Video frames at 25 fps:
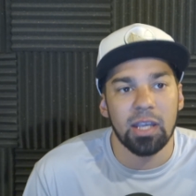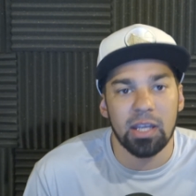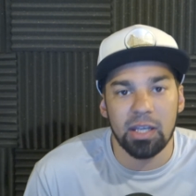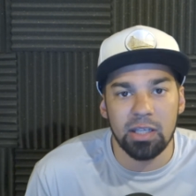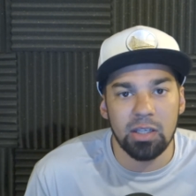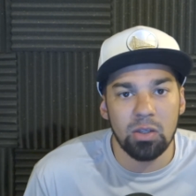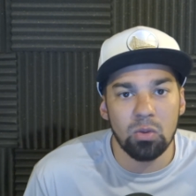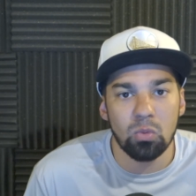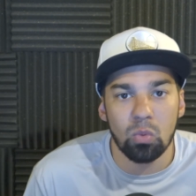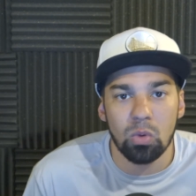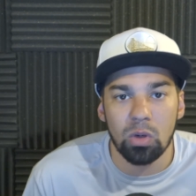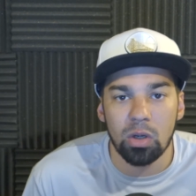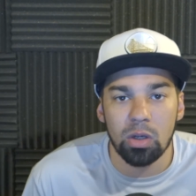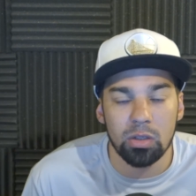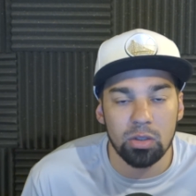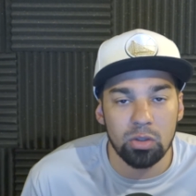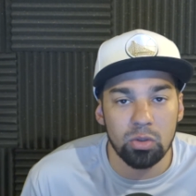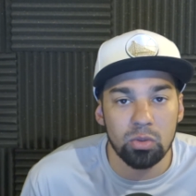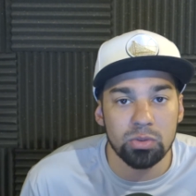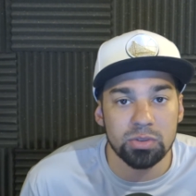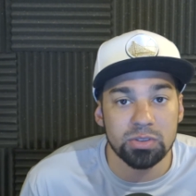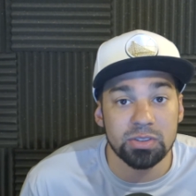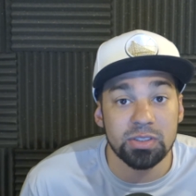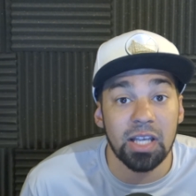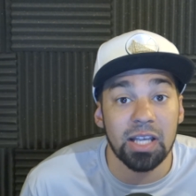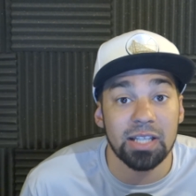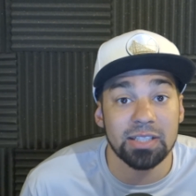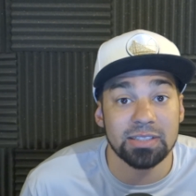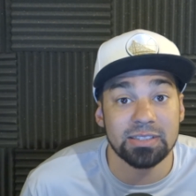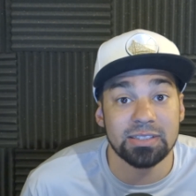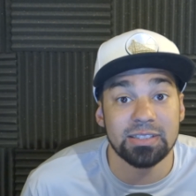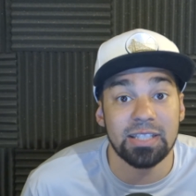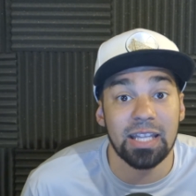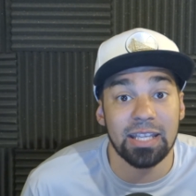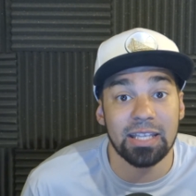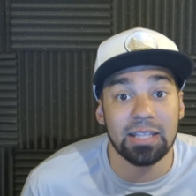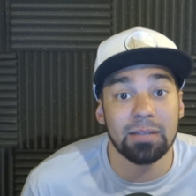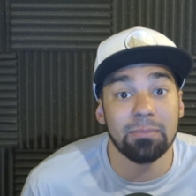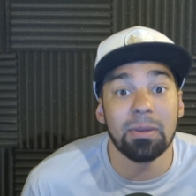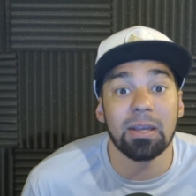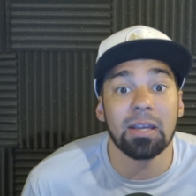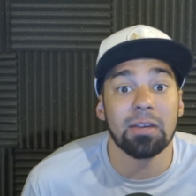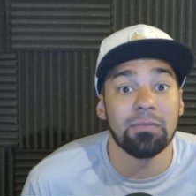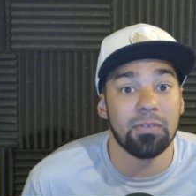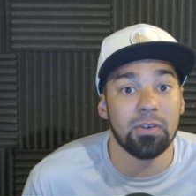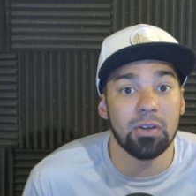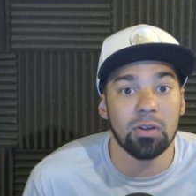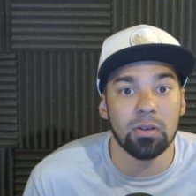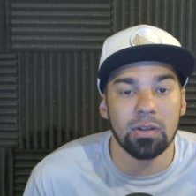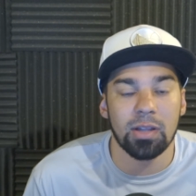anyone who says they can make a
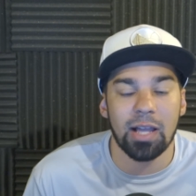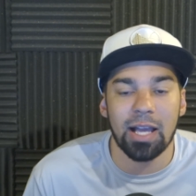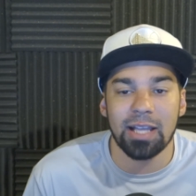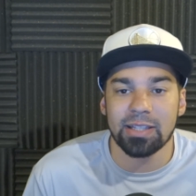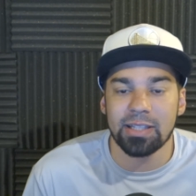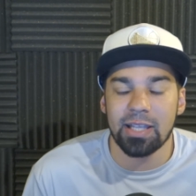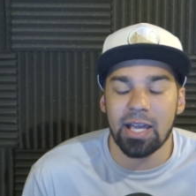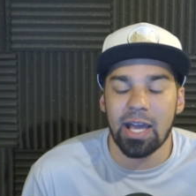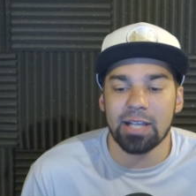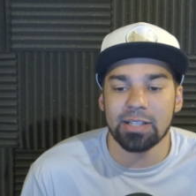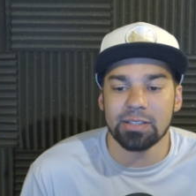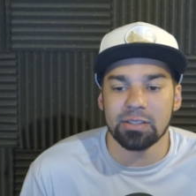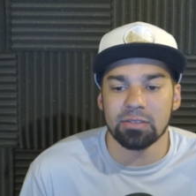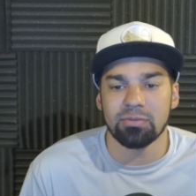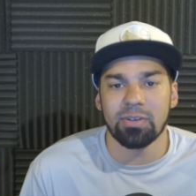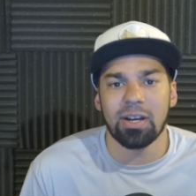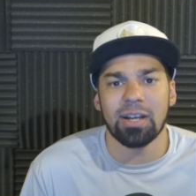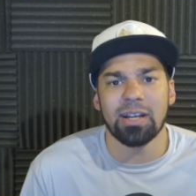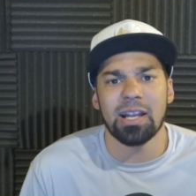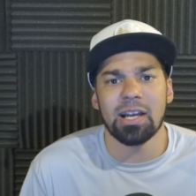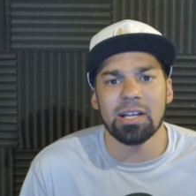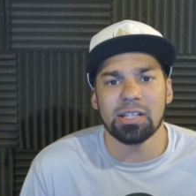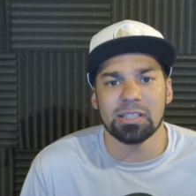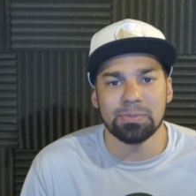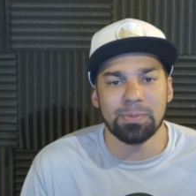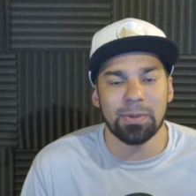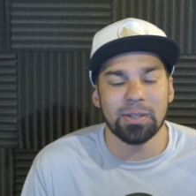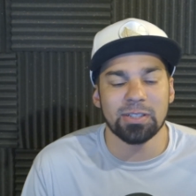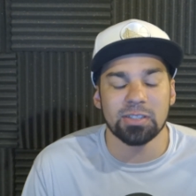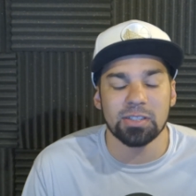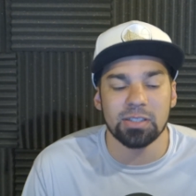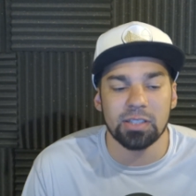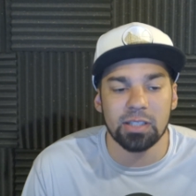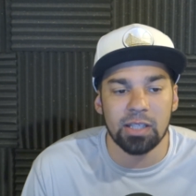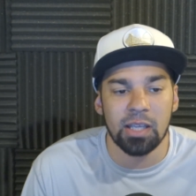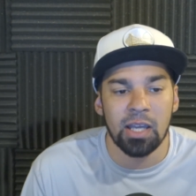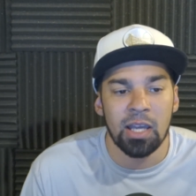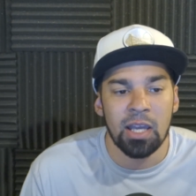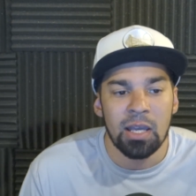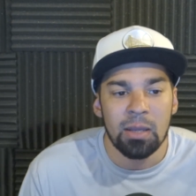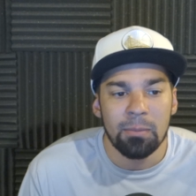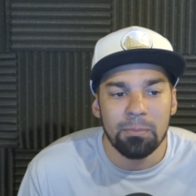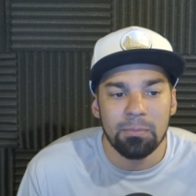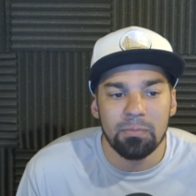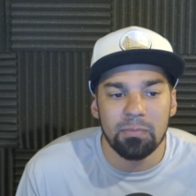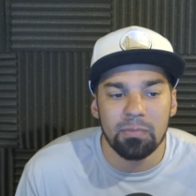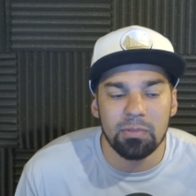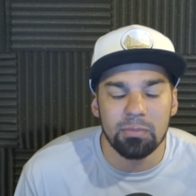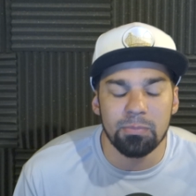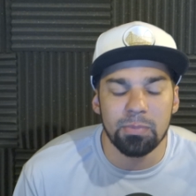video like that as of right now, especially
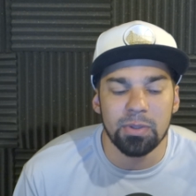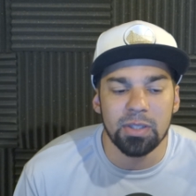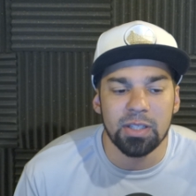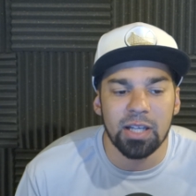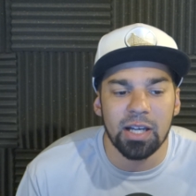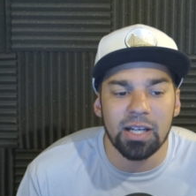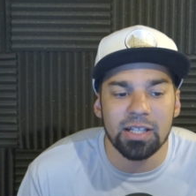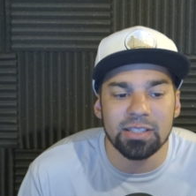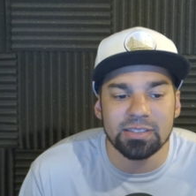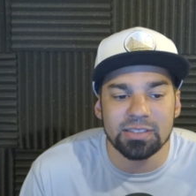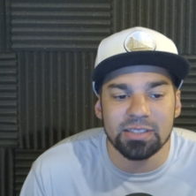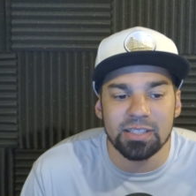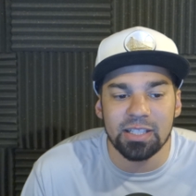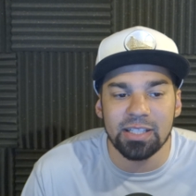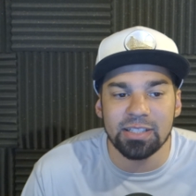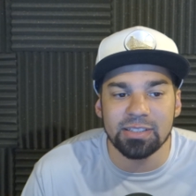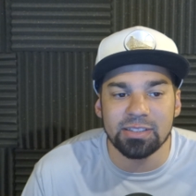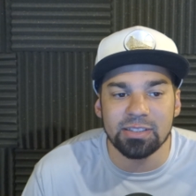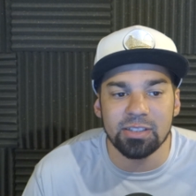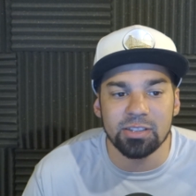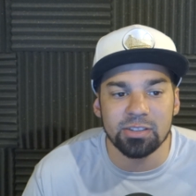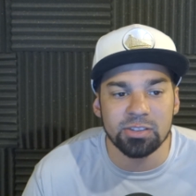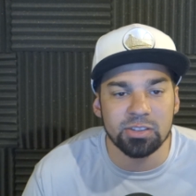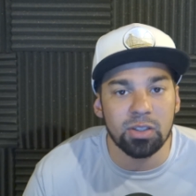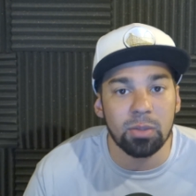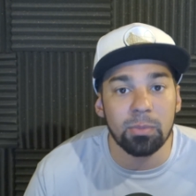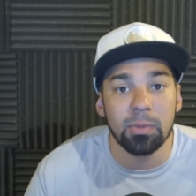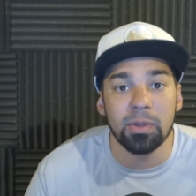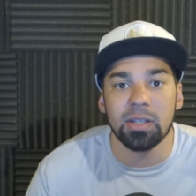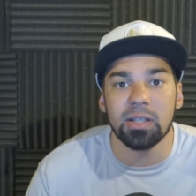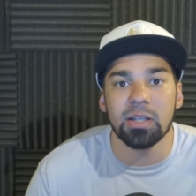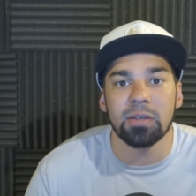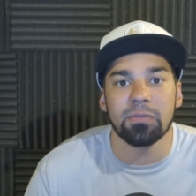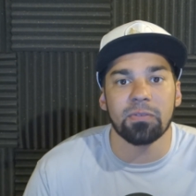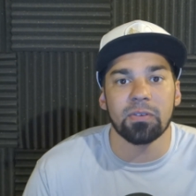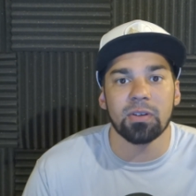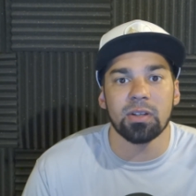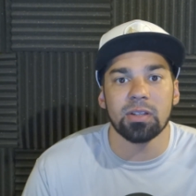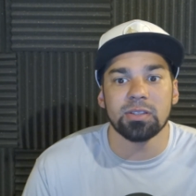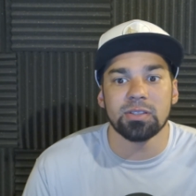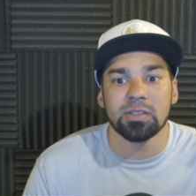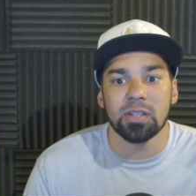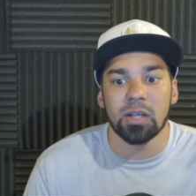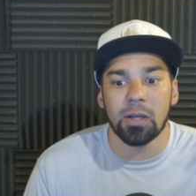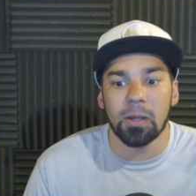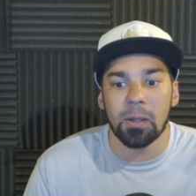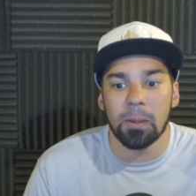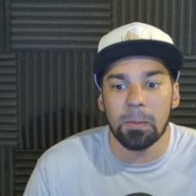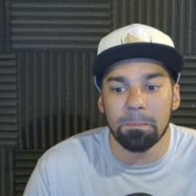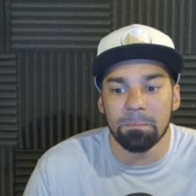because it there's so many different
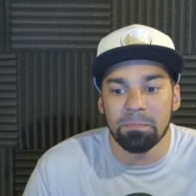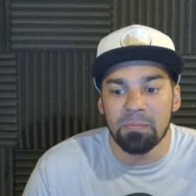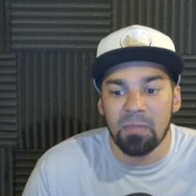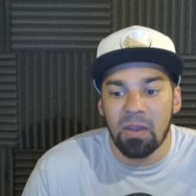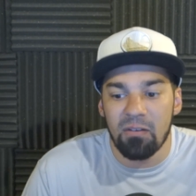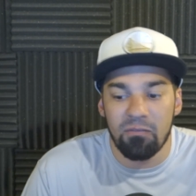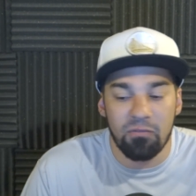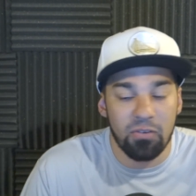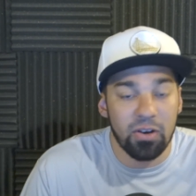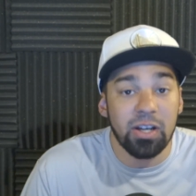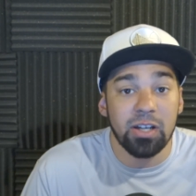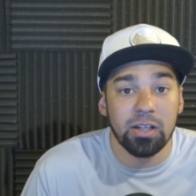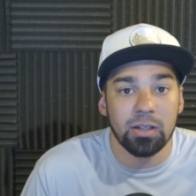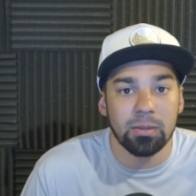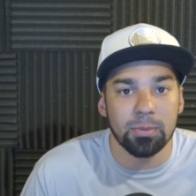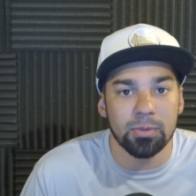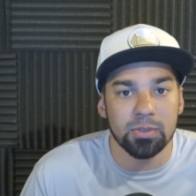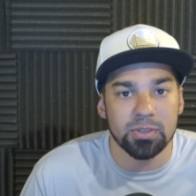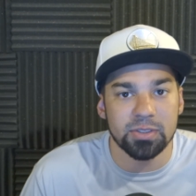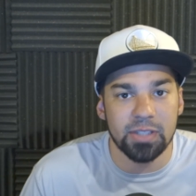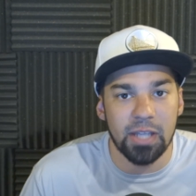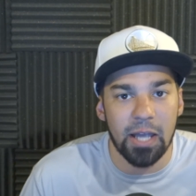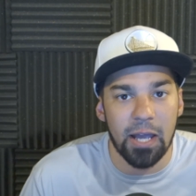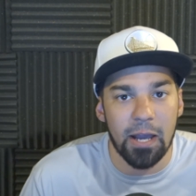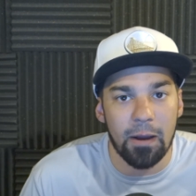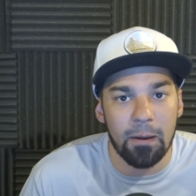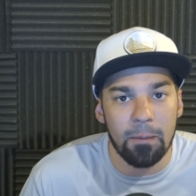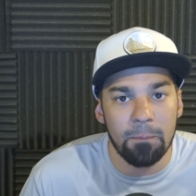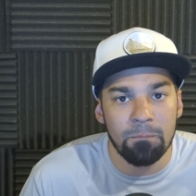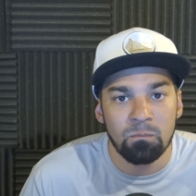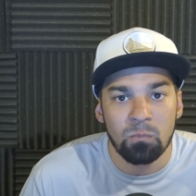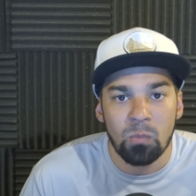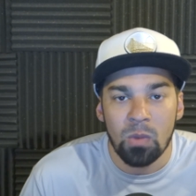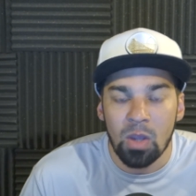um, variables now.